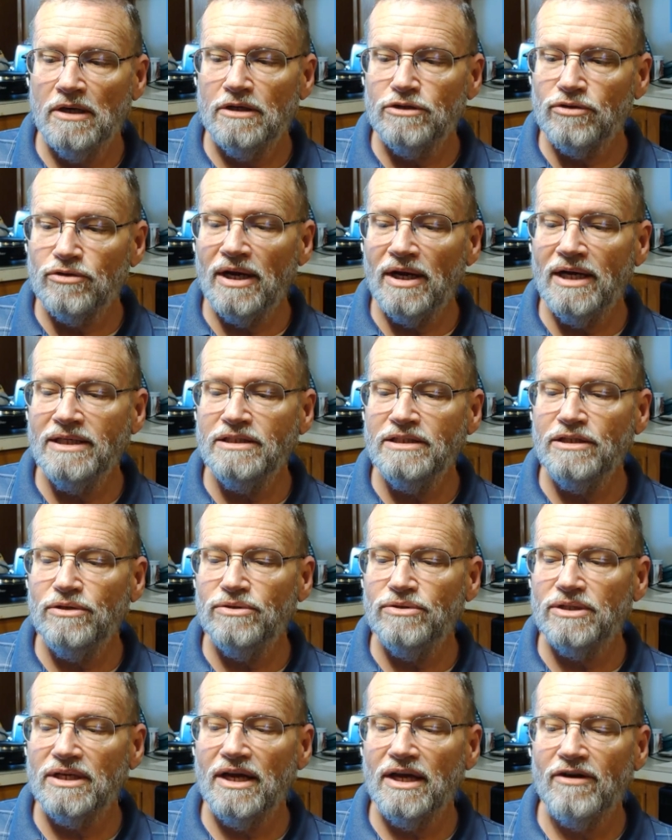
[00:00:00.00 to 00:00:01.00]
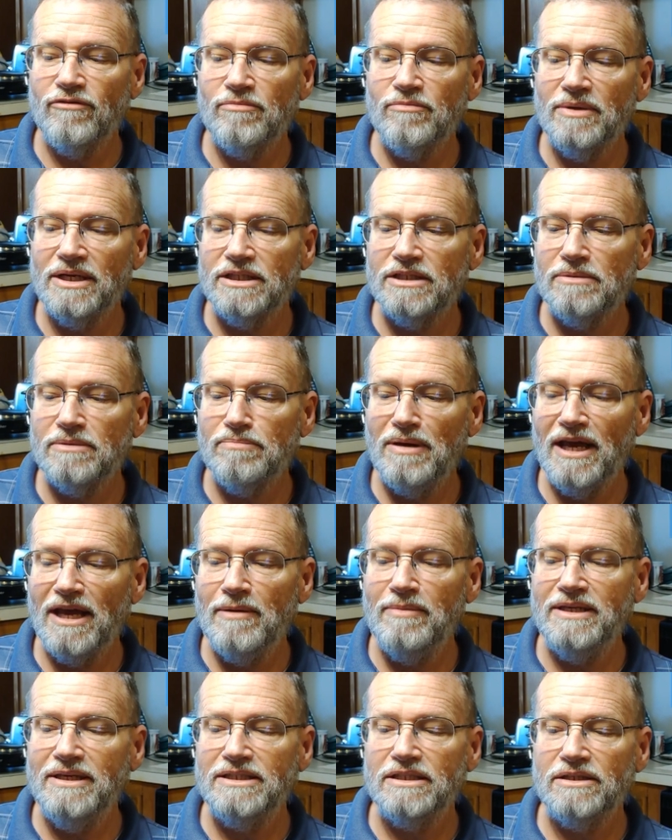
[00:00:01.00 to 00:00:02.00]
Trying to use the government as a
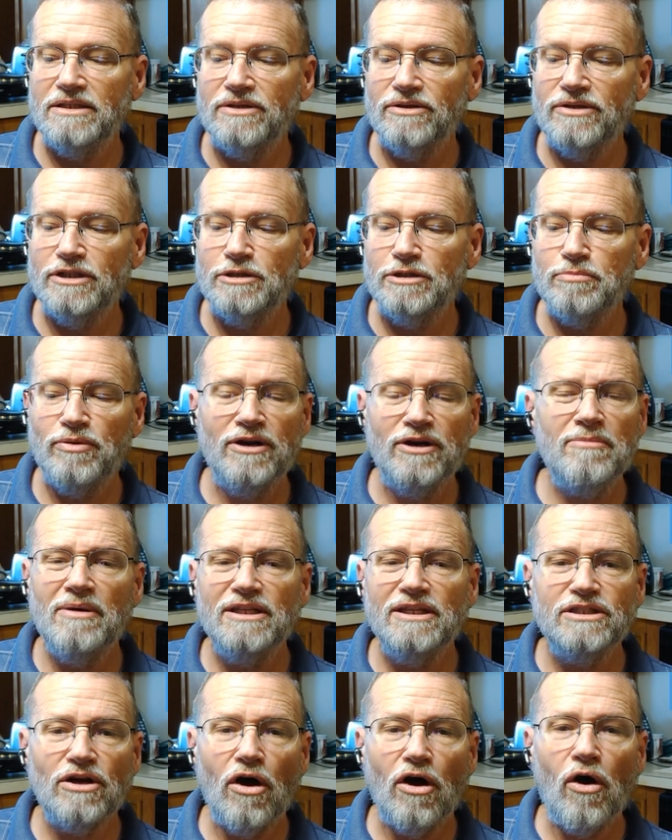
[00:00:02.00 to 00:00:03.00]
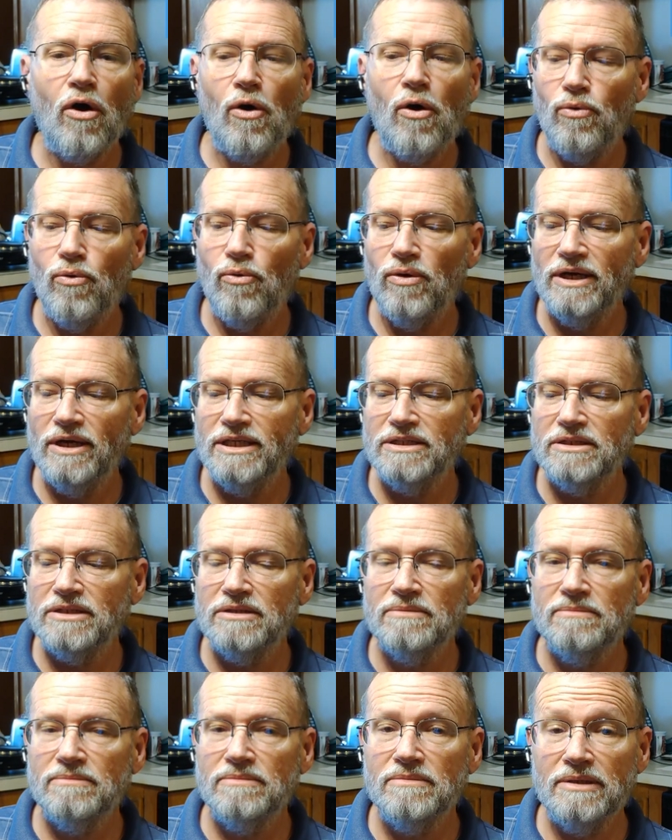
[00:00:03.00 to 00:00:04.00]
babysitter is pretty much always
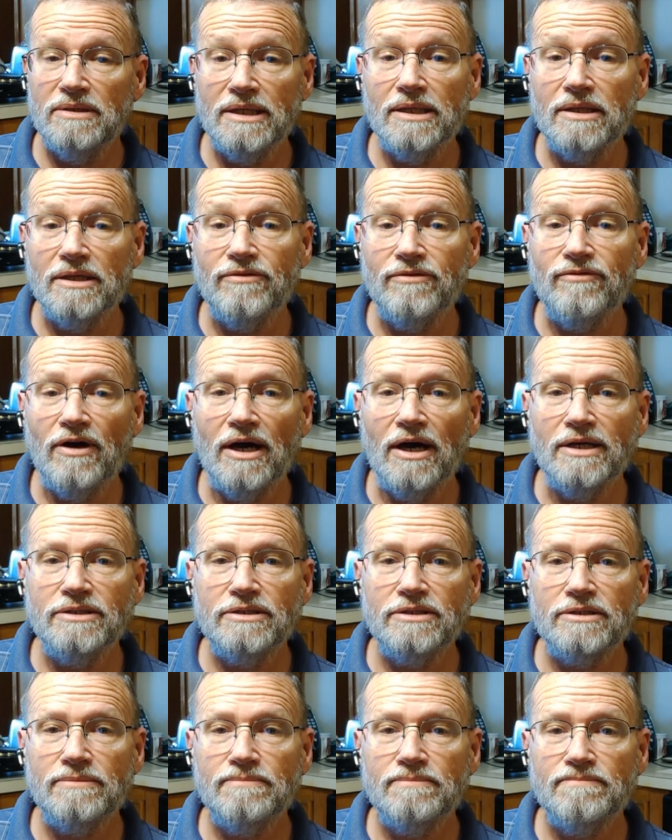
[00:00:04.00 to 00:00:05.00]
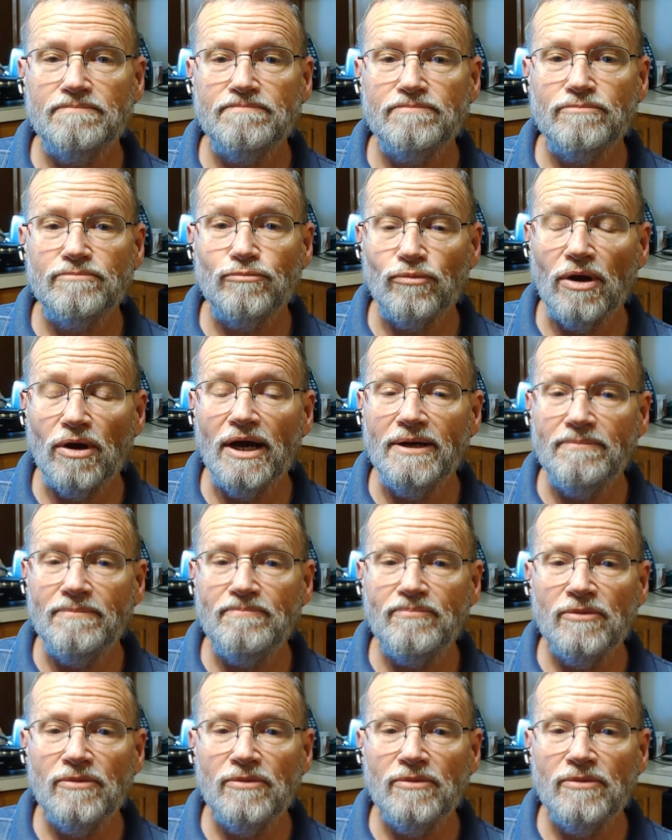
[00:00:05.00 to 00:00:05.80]
ill-advised, right?